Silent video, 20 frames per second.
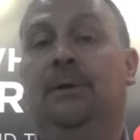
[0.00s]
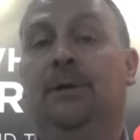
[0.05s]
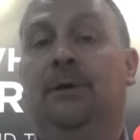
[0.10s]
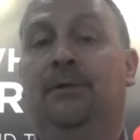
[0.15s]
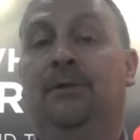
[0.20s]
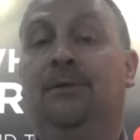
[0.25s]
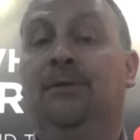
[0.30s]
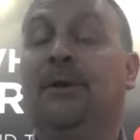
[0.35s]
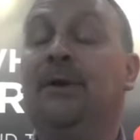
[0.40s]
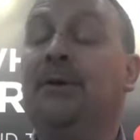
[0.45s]

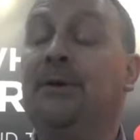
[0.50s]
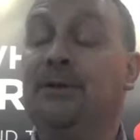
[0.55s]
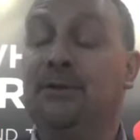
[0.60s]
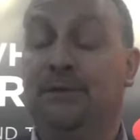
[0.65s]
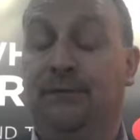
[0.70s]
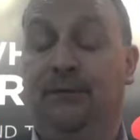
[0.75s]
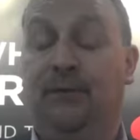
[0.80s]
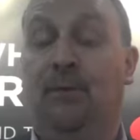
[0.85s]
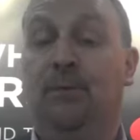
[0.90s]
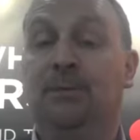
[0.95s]
of various
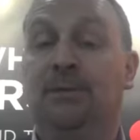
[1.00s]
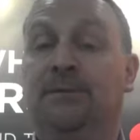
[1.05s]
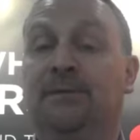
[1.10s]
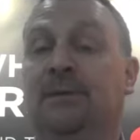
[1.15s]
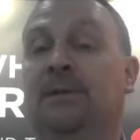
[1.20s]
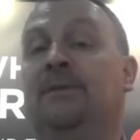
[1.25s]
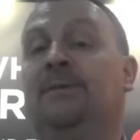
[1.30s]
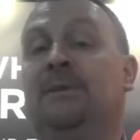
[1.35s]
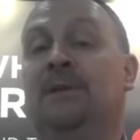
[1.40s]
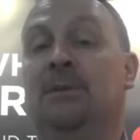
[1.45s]
forms of
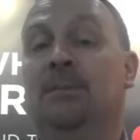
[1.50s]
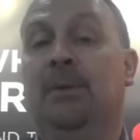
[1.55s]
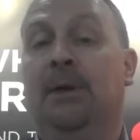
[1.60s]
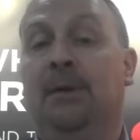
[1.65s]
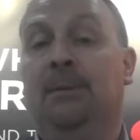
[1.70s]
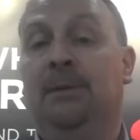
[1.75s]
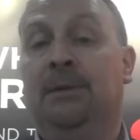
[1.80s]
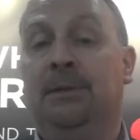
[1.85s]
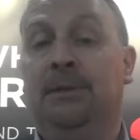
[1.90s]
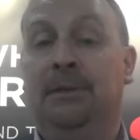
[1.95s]
NFC
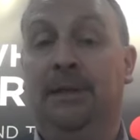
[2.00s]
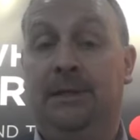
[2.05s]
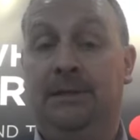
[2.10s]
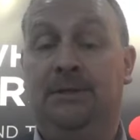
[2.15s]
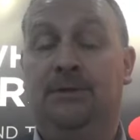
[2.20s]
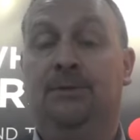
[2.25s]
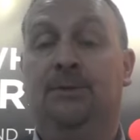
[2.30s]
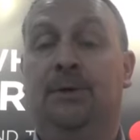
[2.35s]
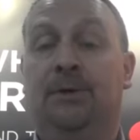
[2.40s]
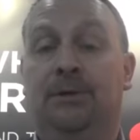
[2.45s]
payment in the next
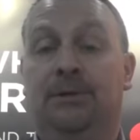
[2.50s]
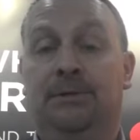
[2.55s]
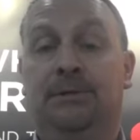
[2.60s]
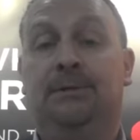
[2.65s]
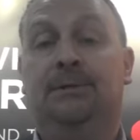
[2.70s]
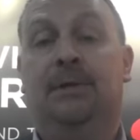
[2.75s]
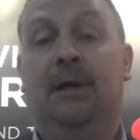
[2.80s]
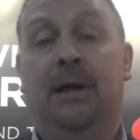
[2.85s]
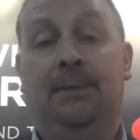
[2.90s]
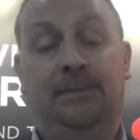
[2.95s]
2
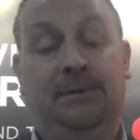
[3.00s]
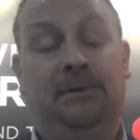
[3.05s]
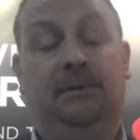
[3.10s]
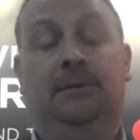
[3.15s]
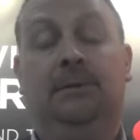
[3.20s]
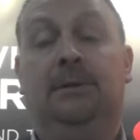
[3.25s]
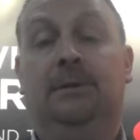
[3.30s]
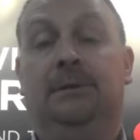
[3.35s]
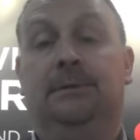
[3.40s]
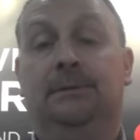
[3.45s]
years.
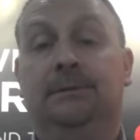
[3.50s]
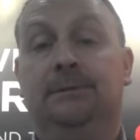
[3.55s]
Absolutely.